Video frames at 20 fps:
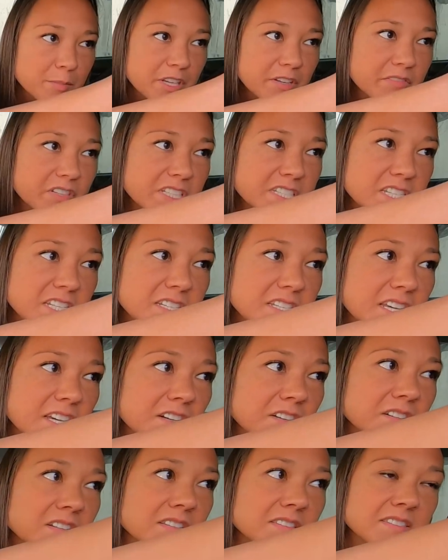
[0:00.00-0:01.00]
bit of a
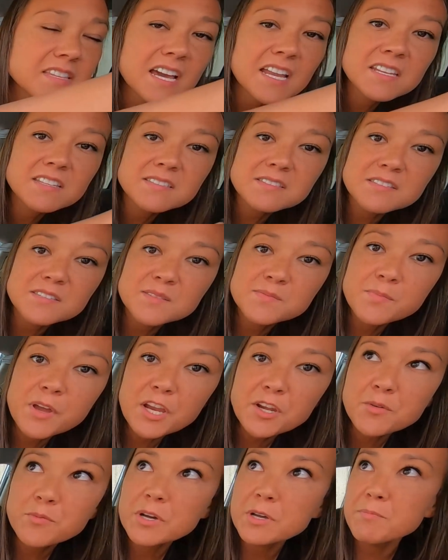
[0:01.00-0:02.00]
detail, because that is a
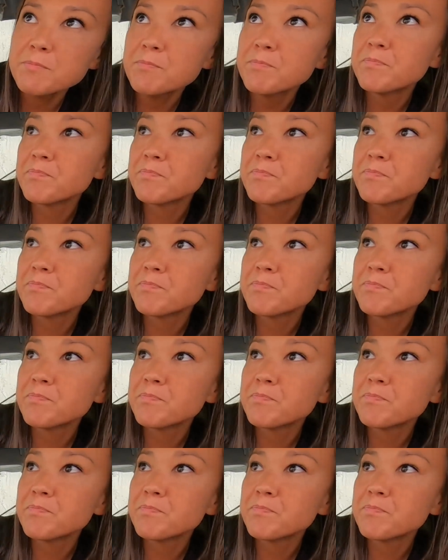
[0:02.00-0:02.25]
spider web.